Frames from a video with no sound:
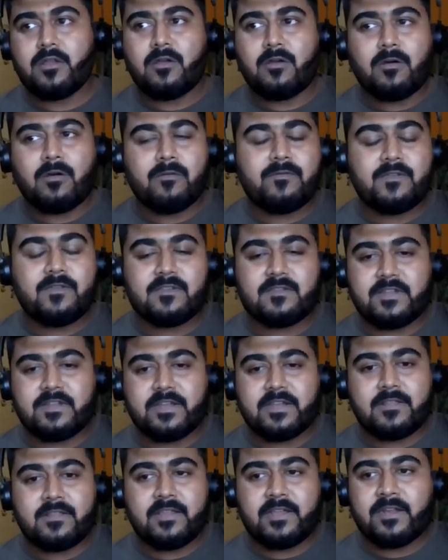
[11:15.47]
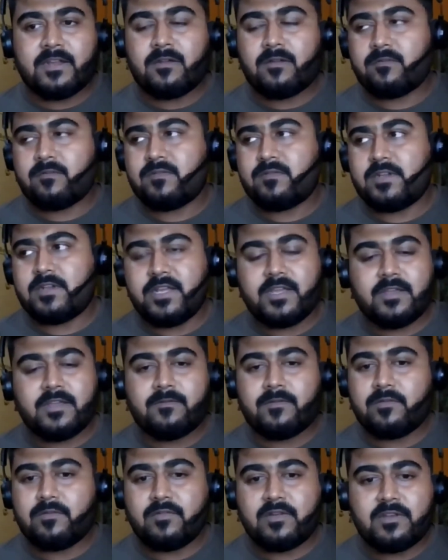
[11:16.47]
obviously at the end of the day
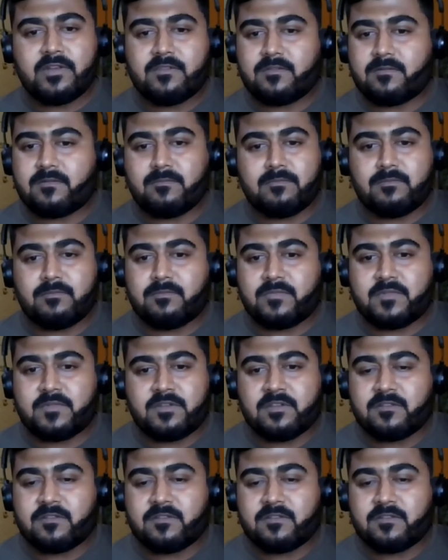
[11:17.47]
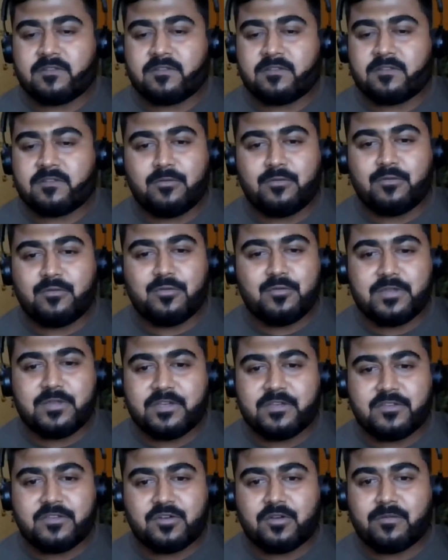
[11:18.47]
everyone is just trying to do
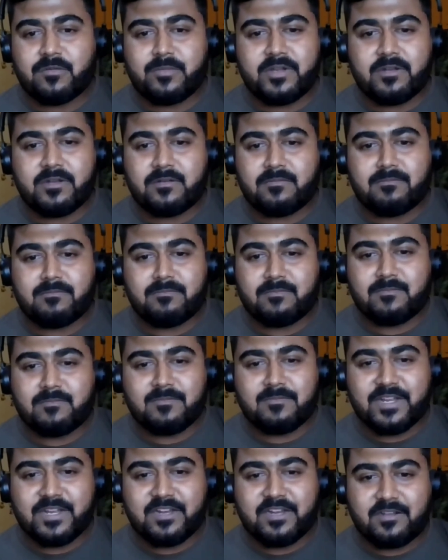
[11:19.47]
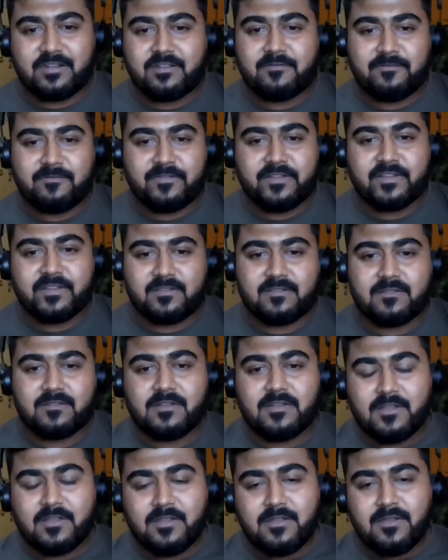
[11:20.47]
their job and get it fixed
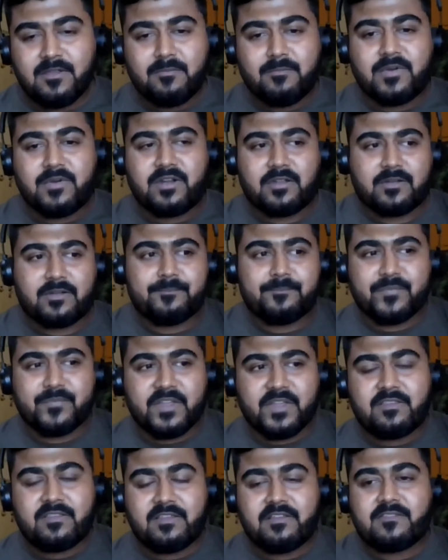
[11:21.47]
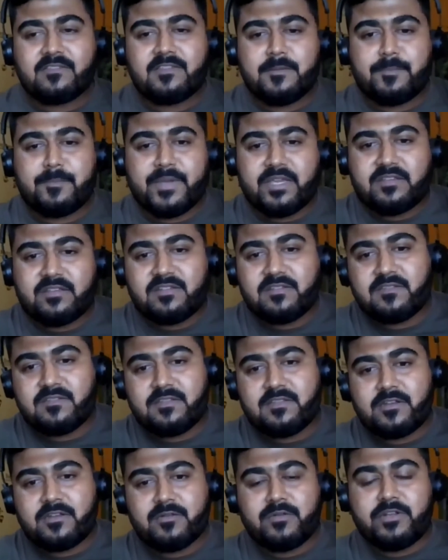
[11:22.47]
right. but it's it's the patience
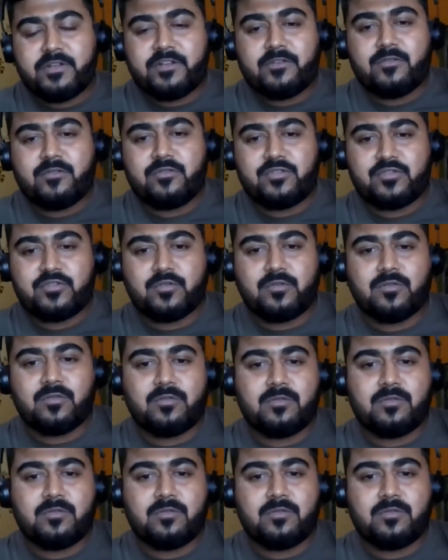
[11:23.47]
that you need to show